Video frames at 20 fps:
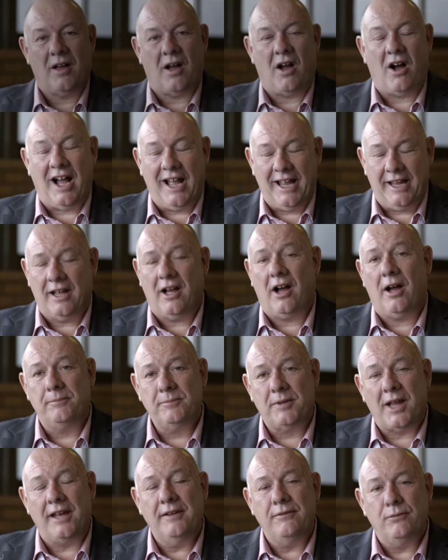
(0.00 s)
Hi, I'm
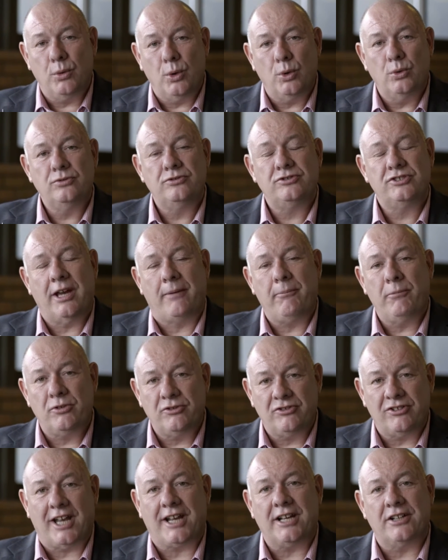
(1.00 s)
Dave Ward, General
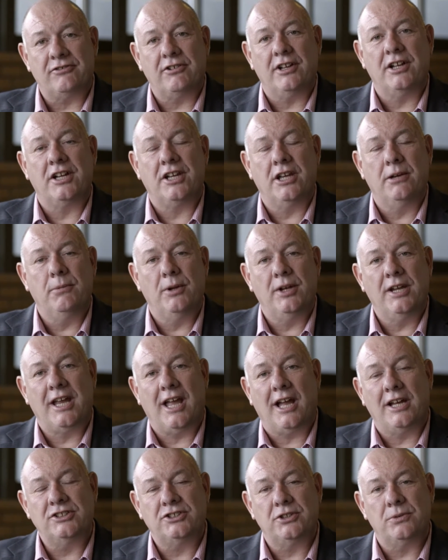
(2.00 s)
Secretary of the
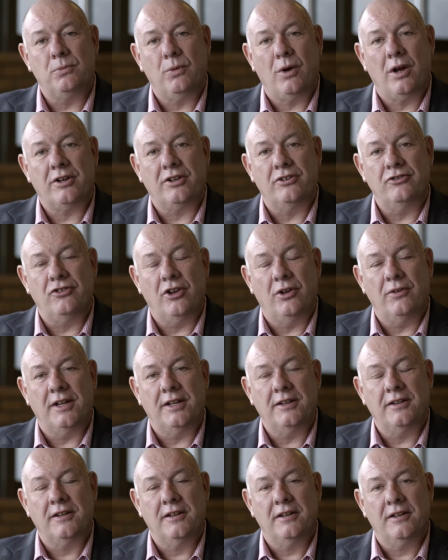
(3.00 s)
Communication Workers
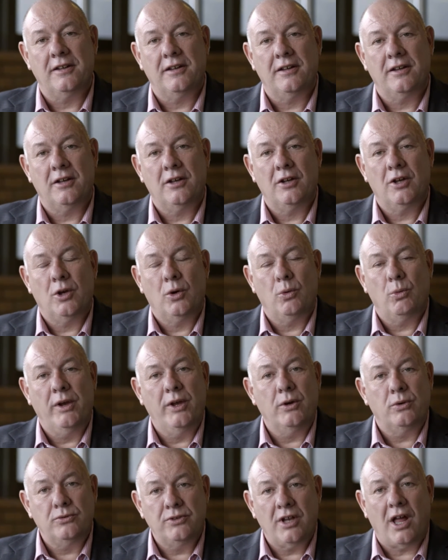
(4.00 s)
Union. We
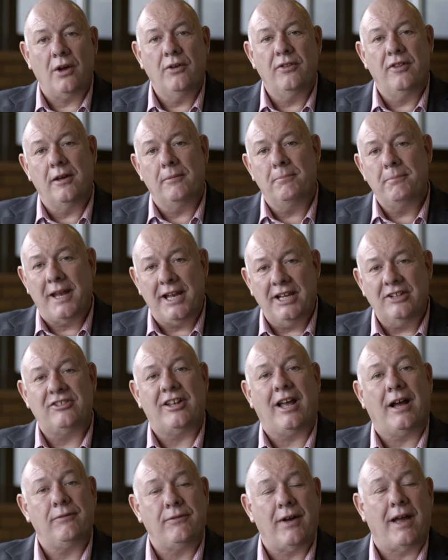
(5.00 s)
all know that many
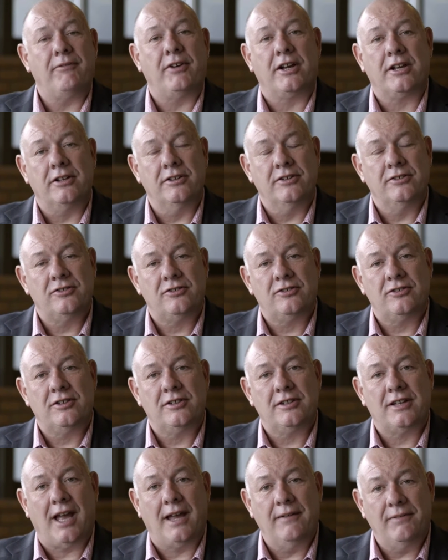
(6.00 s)
South Africans
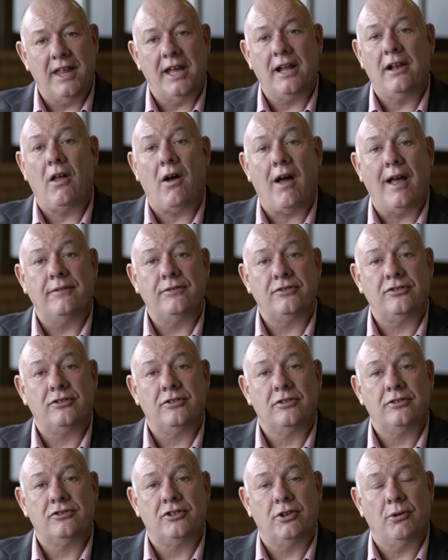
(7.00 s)
gave their lives
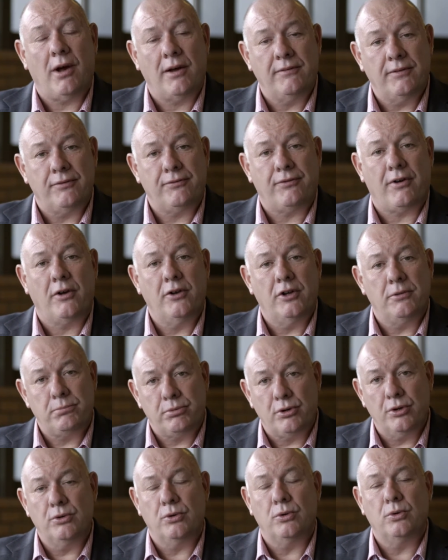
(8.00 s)
to overthrow the
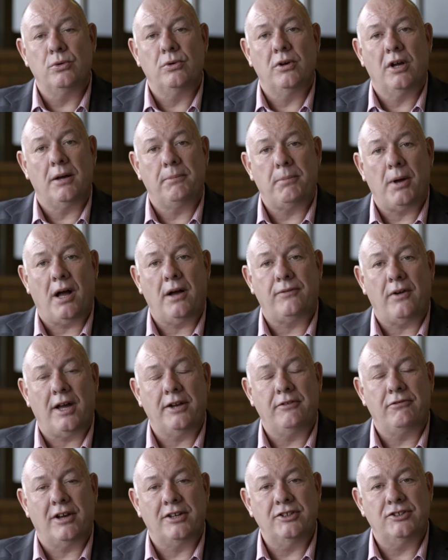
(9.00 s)
brutal
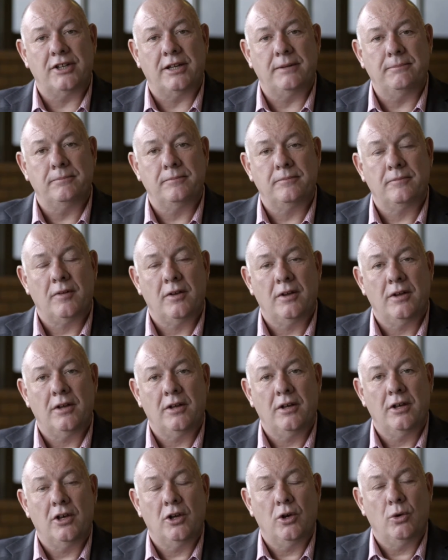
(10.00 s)
apartheid regime.
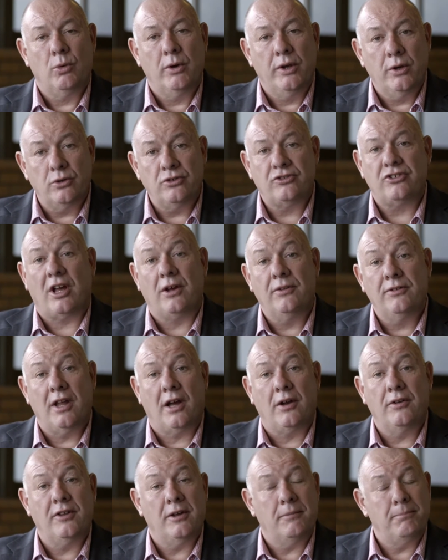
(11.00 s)
We also
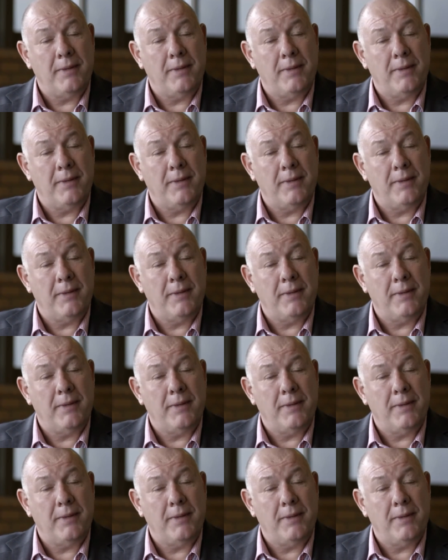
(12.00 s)
know that